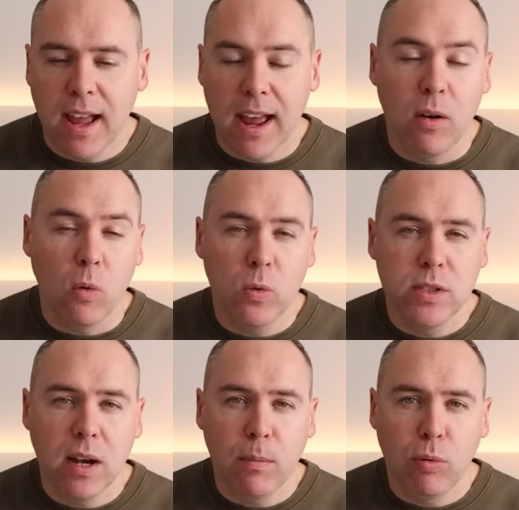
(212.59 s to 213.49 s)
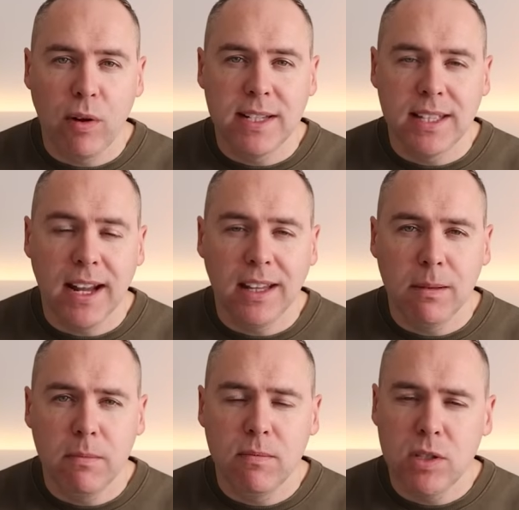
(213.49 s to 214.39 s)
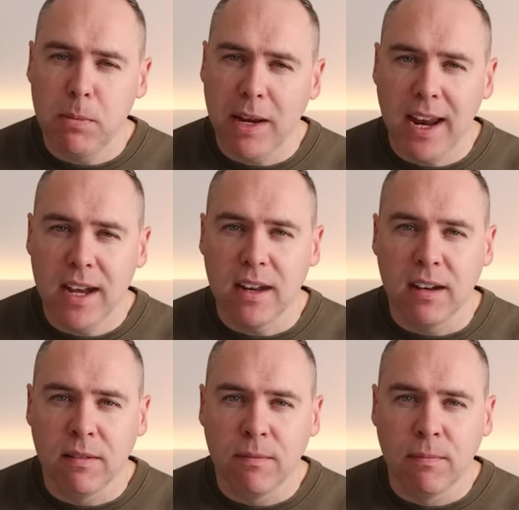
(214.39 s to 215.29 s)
and also pre-select them to be hidden.